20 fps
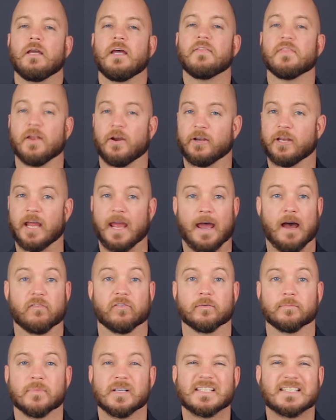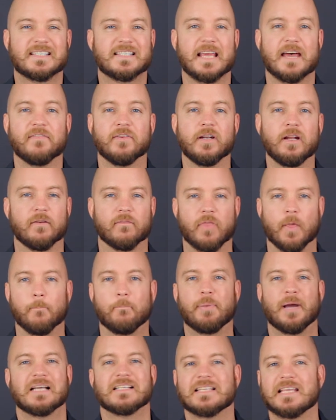And there you have them, seven of the
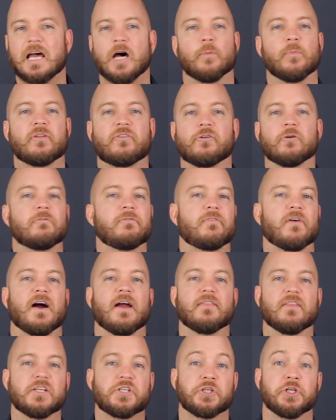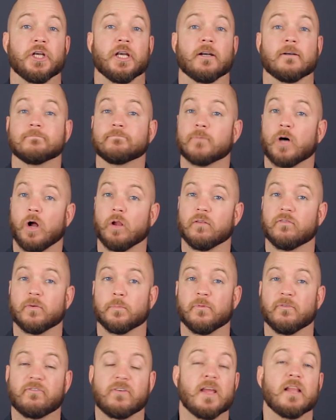best helmets you'll find this year, all of
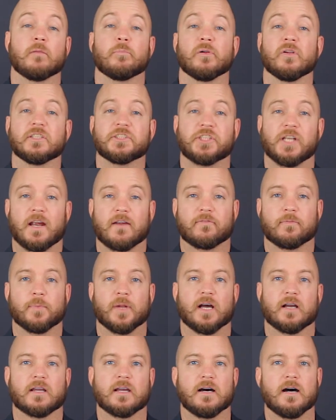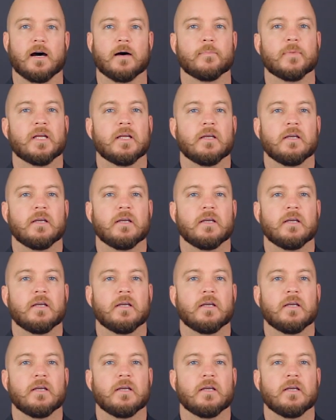them available at jafrum.com.